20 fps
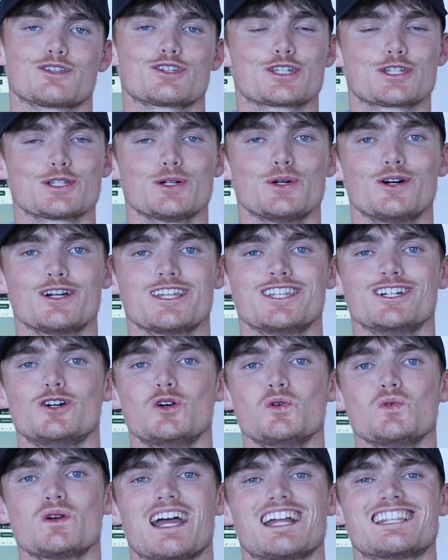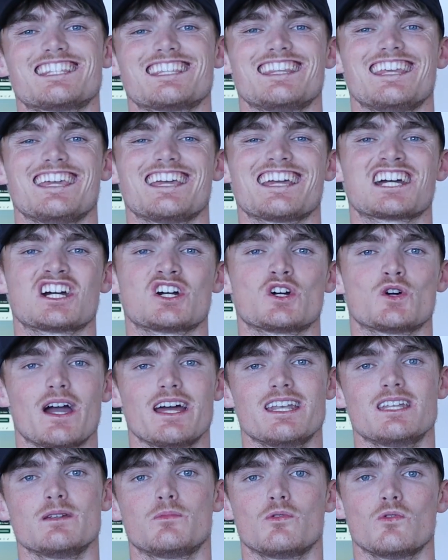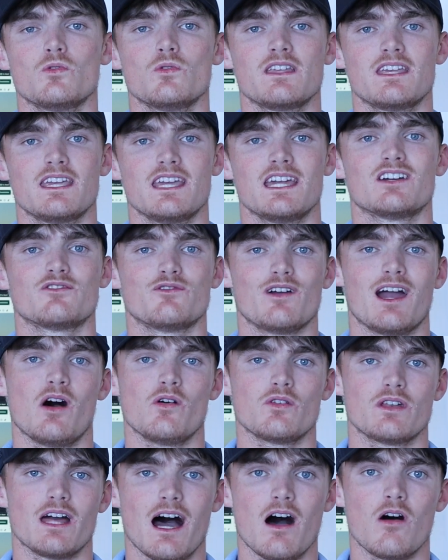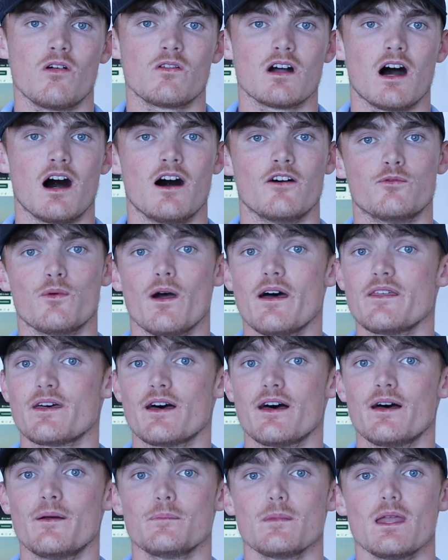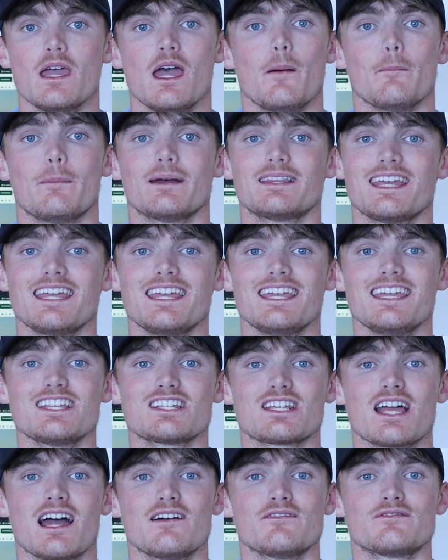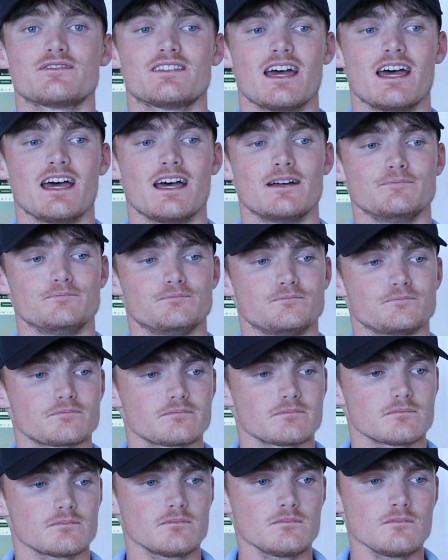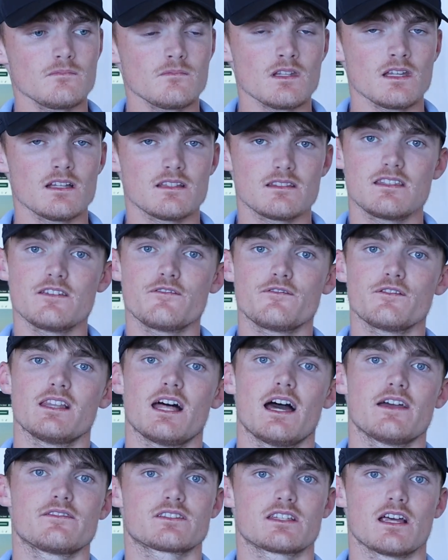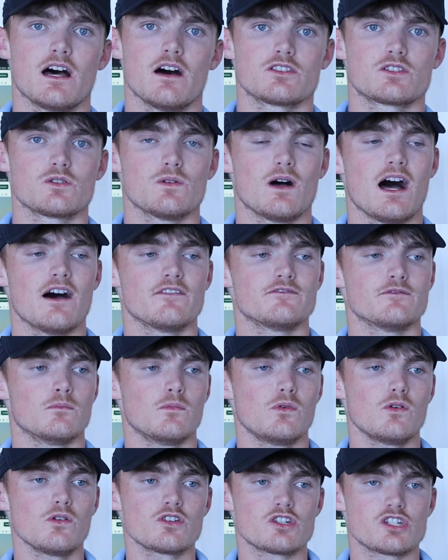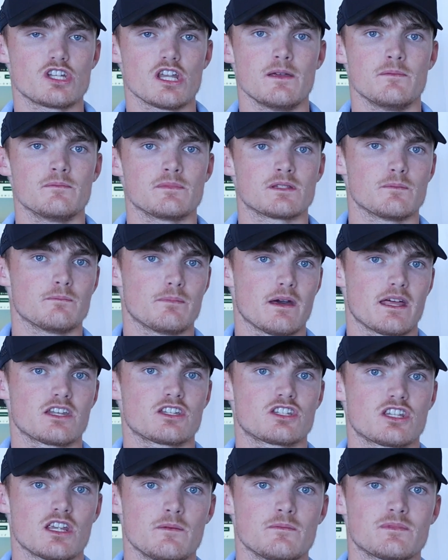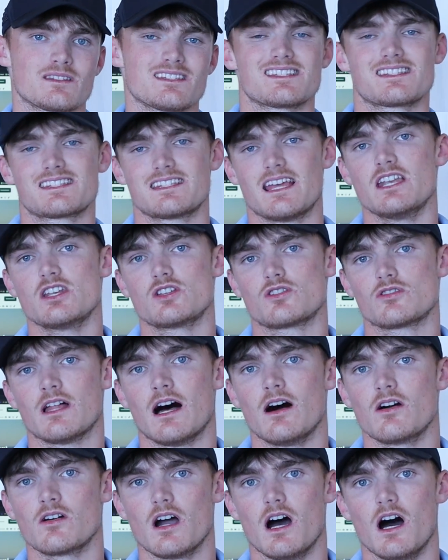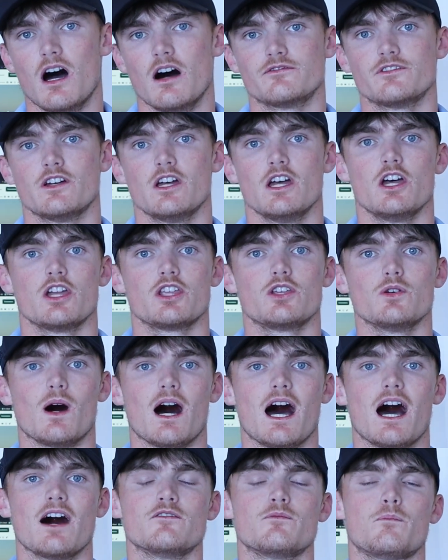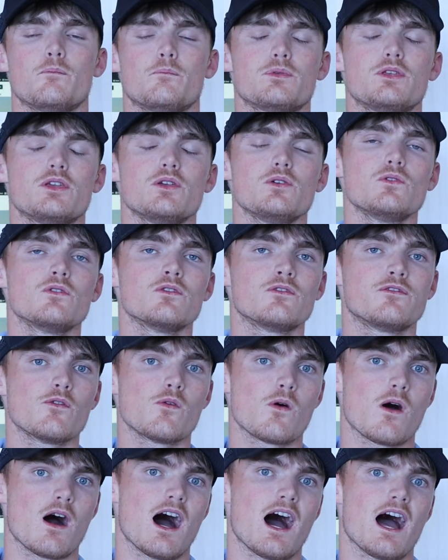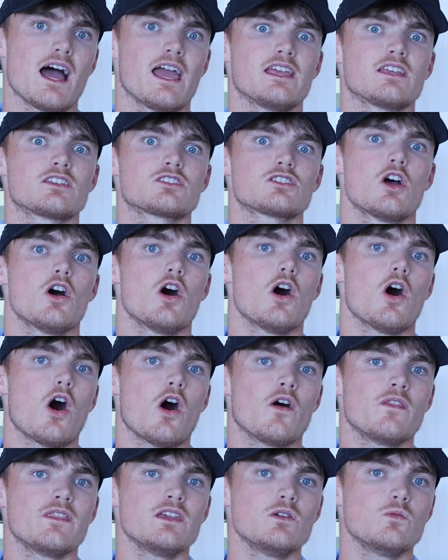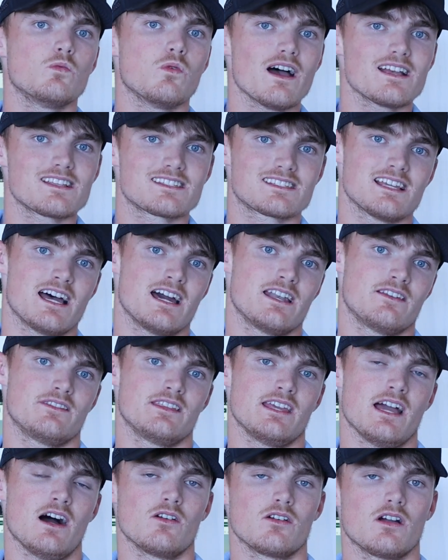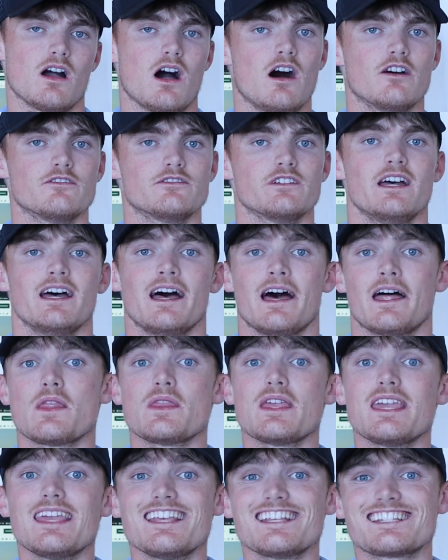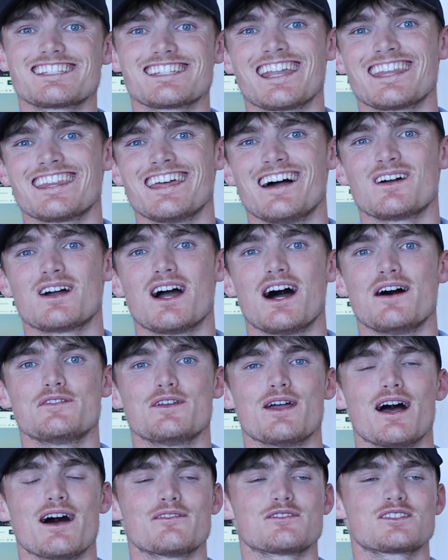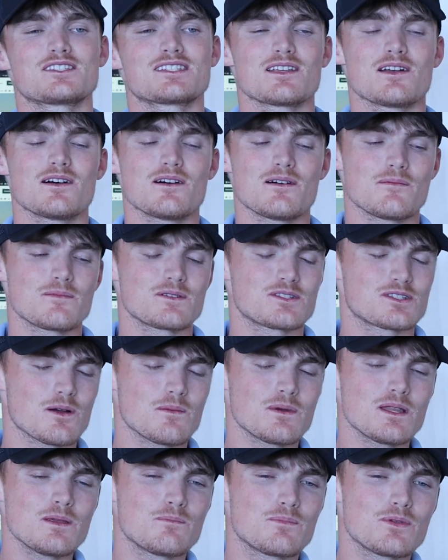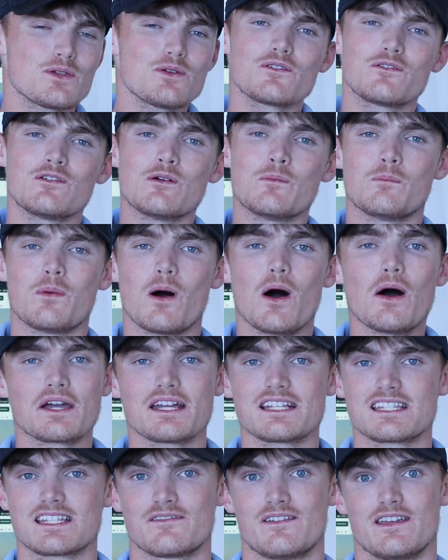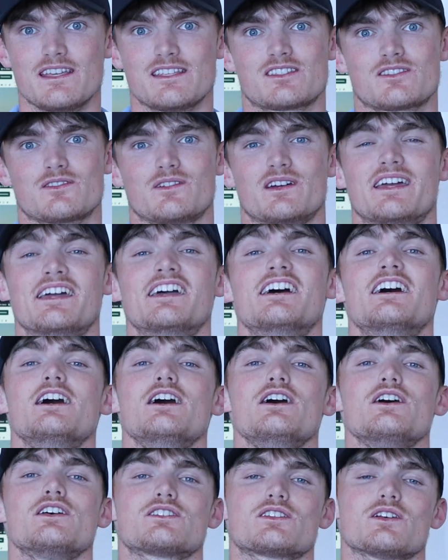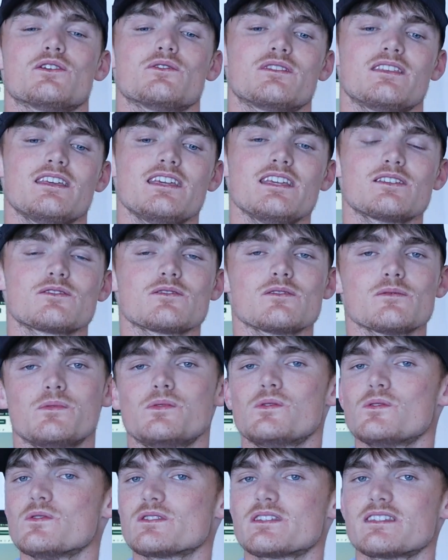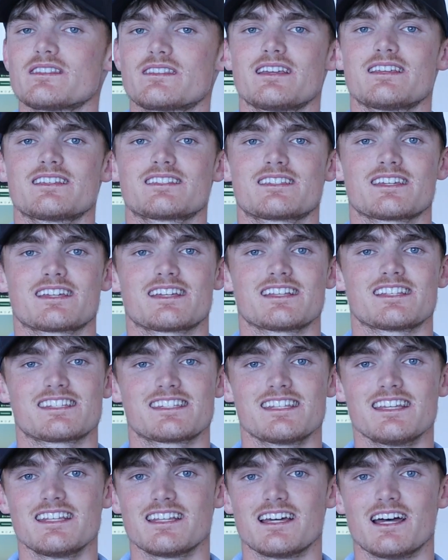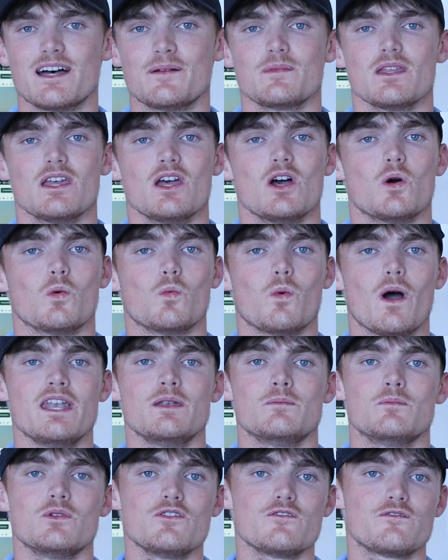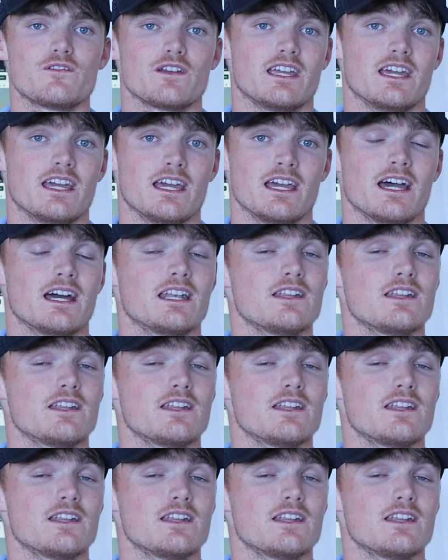Sure, you're all getting the incredible year-round Algarve weather, but they each have their different lifestyles. You'll have more gyms and better gyms in central Algarve. You'll have beautiful hikes on the west side of the Algarve. And on the east side of the Algarve, you have so many beautiful pockets of history. So these are important things to consider when moving here.